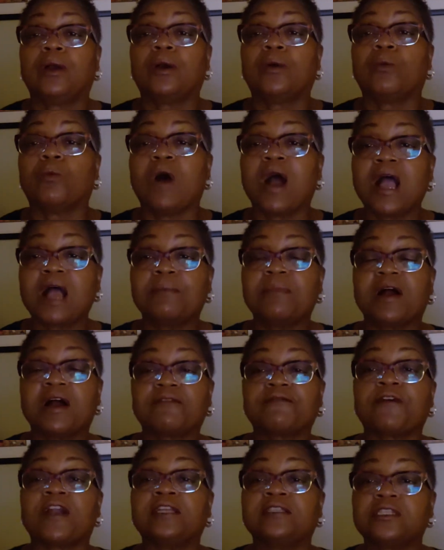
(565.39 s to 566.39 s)
why am I
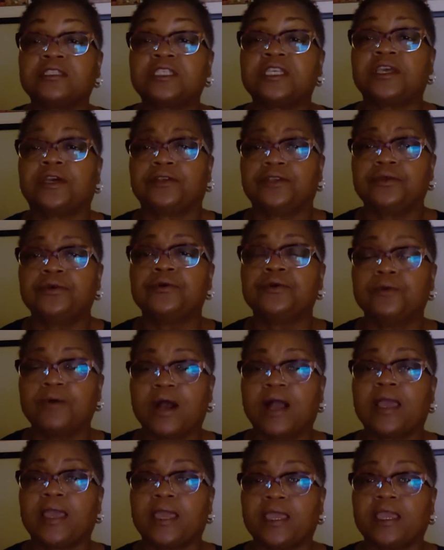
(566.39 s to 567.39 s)
afraid to tell you who
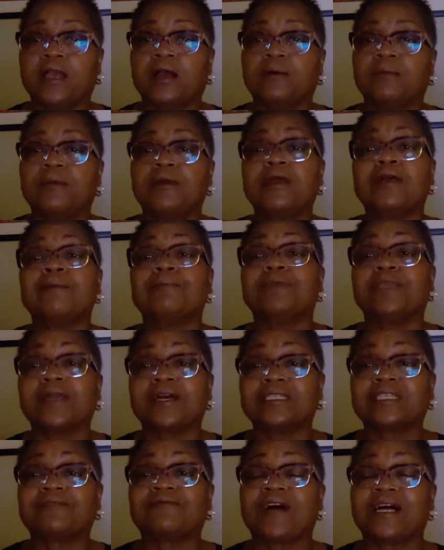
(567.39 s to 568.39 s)
I am?
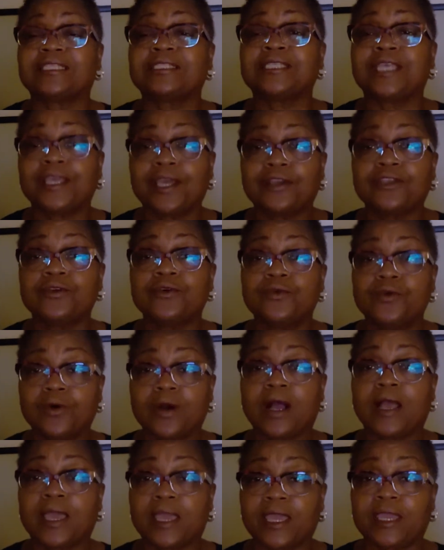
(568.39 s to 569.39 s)
Because if I tell you who
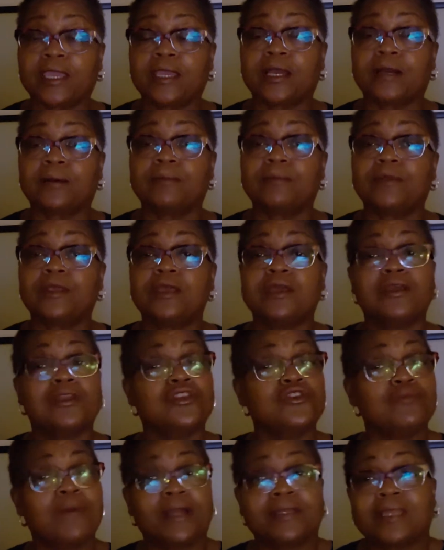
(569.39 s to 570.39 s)
I am,
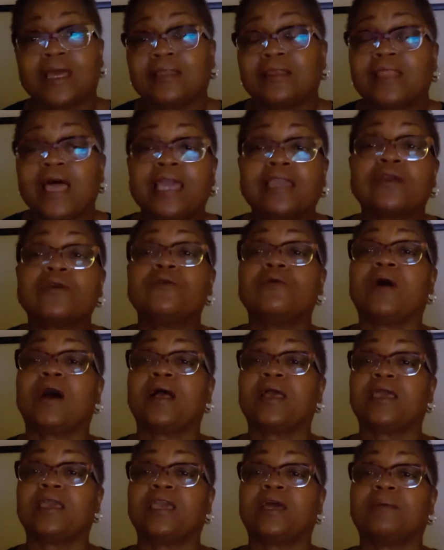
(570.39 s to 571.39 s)
you might not like who I
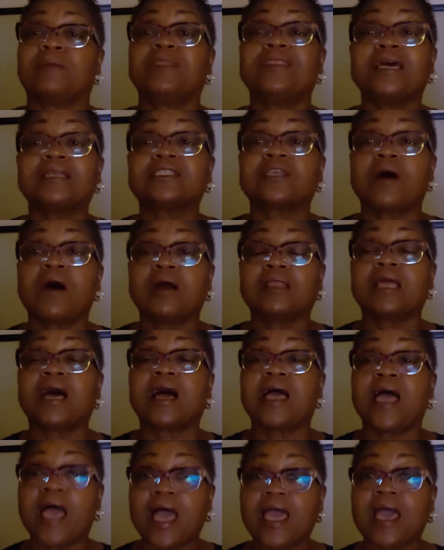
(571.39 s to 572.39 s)
am, and that's all
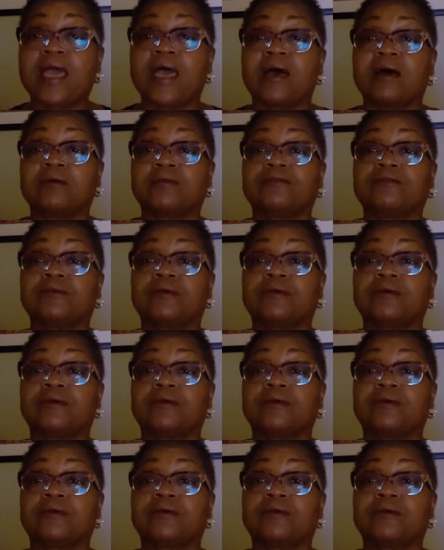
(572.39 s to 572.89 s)
I have.